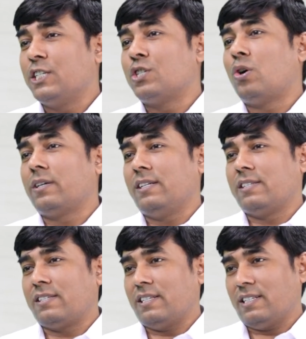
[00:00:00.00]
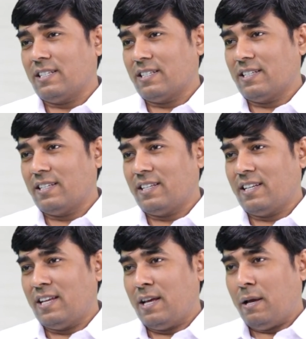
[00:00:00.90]
is not necessary.
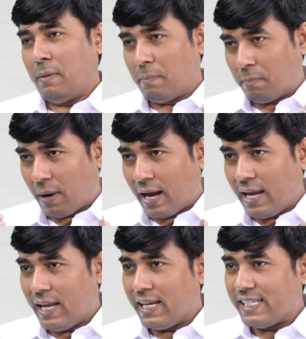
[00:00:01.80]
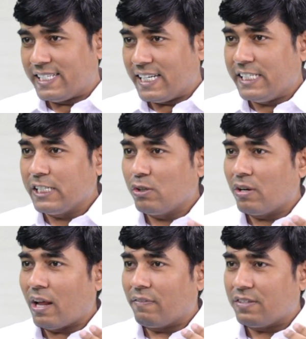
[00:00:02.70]
by changing your
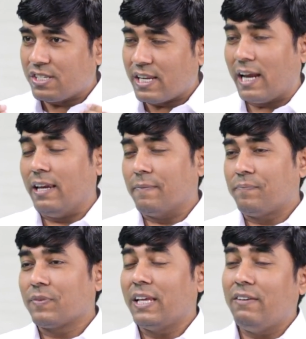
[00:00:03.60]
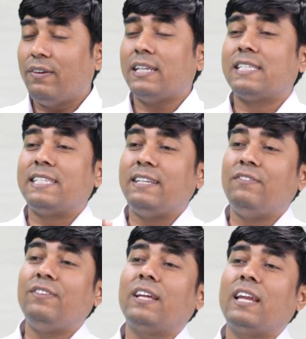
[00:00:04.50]
lifestyle, even
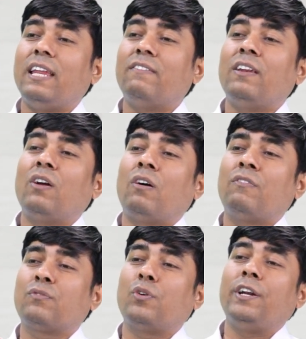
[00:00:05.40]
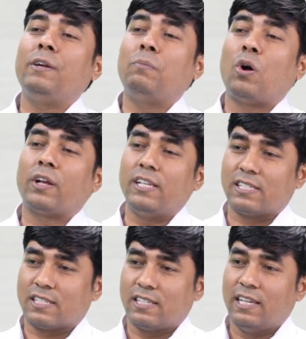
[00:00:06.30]
severe level of coronary
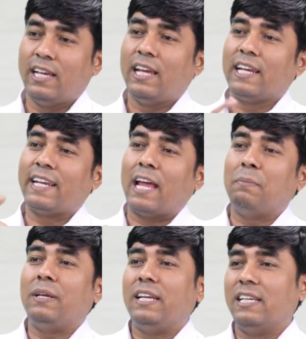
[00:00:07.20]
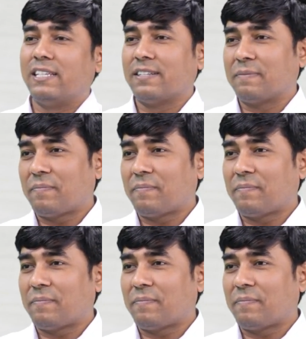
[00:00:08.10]
blockage can be healed.